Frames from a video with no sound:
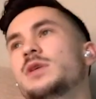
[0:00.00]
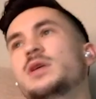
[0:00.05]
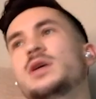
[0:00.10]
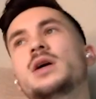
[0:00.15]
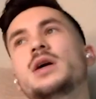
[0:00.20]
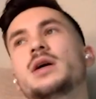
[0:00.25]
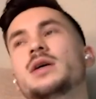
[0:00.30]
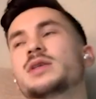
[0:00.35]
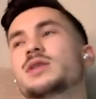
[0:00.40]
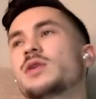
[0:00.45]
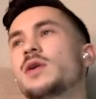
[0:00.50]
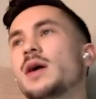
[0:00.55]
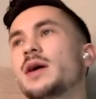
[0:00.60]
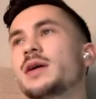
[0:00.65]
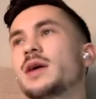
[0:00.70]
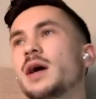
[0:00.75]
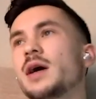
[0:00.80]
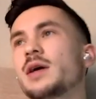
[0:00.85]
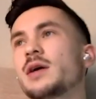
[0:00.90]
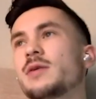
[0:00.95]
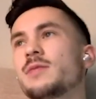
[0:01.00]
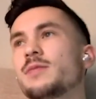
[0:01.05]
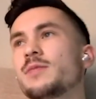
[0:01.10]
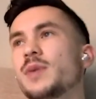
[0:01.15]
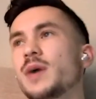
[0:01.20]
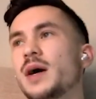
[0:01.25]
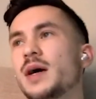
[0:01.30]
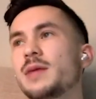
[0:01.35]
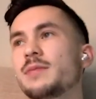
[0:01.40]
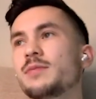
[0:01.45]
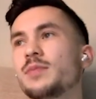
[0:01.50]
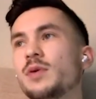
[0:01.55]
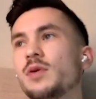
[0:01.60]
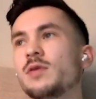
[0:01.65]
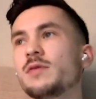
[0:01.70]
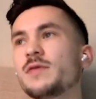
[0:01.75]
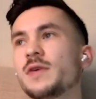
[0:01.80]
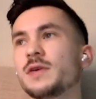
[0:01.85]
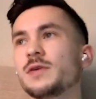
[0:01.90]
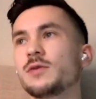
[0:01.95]
yeah, so I, I combine
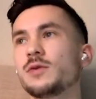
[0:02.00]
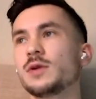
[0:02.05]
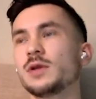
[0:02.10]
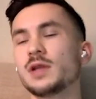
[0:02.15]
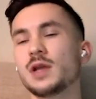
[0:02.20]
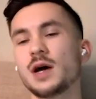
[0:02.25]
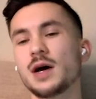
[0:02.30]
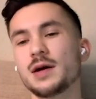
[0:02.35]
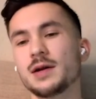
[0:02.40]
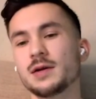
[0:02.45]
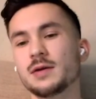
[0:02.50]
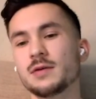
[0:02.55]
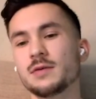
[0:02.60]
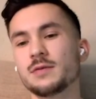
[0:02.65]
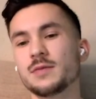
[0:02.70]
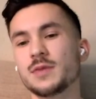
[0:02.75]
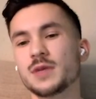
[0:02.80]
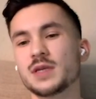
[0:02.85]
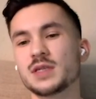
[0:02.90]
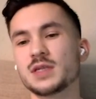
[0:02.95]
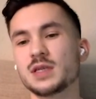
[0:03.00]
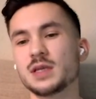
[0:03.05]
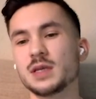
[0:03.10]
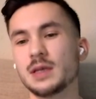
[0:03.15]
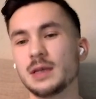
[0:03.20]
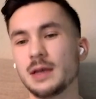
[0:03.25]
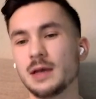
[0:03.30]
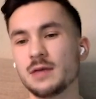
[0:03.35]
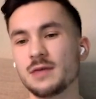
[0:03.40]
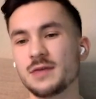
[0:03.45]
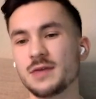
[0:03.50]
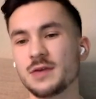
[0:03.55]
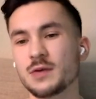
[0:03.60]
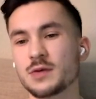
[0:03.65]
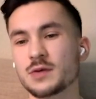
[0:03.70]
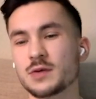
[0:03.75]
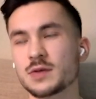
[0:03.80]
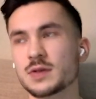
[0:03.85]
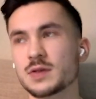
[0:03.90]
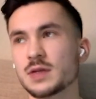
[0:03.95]
both. I do a lot of mixing in
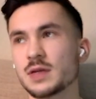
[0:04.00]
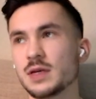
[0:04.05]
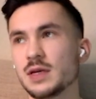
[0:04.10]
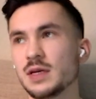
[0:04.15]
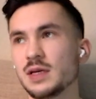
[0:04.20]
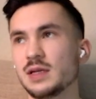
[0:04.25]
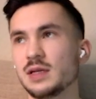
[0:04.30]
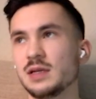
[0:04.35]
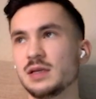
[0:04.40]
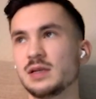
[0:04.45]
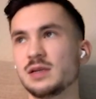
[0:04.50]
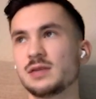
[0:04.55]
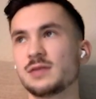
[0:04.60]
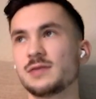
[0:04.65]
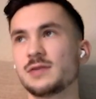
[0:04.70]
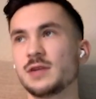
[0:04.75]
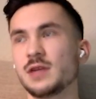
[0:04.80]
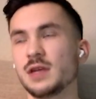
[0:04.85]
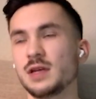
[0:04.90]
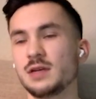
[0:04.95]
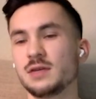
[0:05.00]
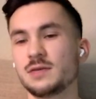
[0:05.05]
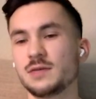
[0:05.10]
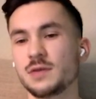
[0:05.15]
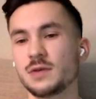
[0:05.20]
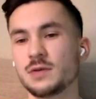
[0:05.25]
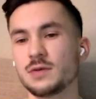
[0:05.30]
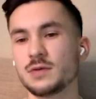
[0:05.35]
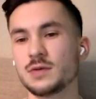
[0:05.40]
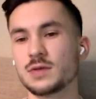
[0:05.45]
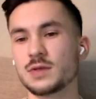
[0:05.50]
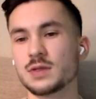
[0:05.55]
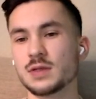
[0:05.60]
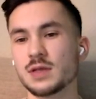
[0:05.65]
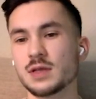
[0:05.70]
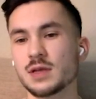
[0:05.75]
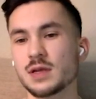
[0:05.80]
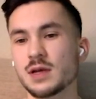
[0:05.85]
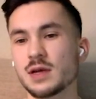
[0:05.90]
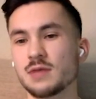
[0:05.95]
headphones and in mm-hmm. different headphones
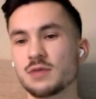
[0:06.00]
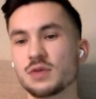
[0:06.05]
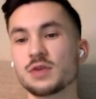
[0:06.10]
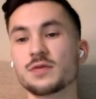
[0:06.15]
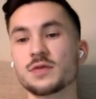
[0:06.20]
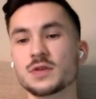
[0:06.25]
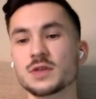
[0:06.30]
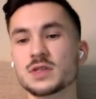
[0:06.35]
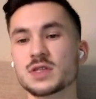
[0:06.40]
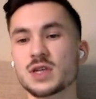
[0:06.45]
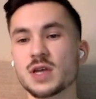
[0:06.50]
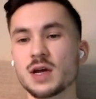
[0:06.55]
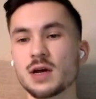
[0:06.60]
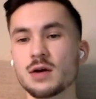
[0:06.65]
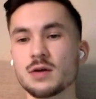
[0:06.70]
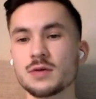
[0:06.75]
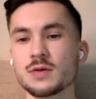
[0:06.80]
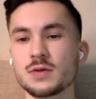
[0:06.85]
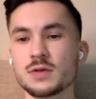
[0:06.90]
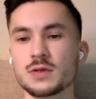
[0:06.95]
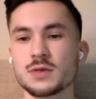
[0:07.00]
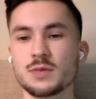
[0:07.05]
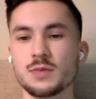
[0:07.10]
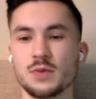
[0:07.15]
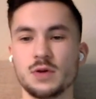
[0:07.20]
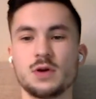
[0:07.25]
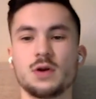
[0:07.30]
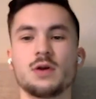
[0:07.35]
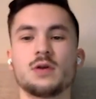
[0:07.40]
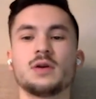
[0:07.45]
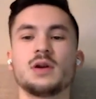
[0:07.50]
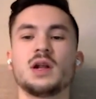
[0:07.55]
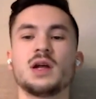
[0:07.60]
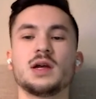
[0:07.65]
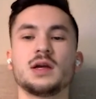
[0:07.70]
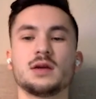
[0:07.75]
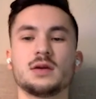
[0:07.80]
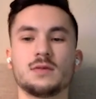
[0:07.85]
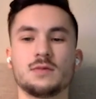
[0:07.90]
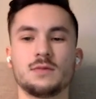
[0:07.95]
that have different sounds, but are
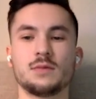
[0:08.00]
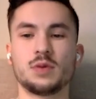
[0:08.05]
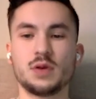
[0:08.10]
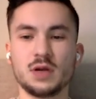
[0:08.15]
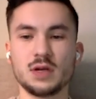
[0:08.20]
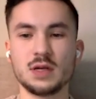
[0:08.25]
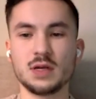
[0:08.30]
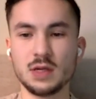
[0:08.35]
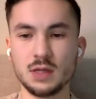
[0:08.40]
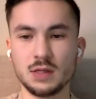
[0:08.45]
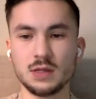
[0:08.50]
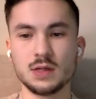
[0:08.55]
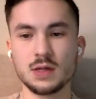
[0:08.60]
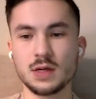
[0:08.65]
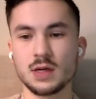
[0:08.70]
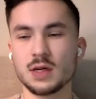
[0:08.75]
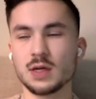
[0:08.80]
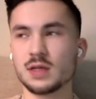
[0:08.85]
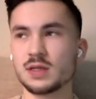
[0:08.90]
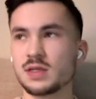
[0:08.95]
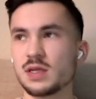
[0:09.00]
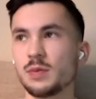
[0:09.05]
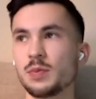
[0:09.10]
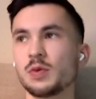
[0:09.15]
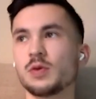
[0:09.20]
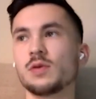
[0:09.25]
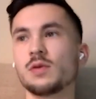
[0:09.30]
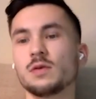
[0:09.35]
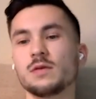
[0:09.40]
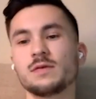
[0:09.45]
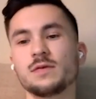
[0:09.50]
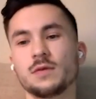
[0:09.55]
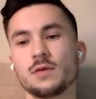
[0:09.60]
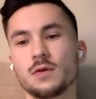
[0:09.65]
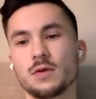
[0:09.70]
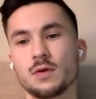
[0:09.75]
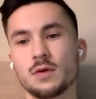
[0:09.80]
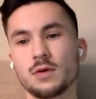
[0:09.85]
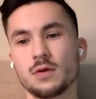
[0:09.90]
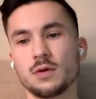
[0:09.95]
like pretty typical
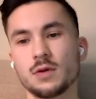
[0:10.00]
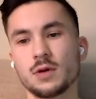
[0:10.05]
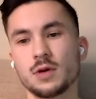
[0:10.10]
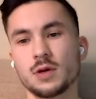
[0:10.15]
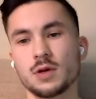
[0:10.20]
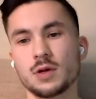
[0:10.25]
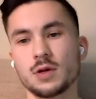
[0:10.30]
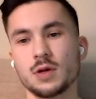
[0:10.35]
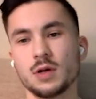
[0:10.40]
for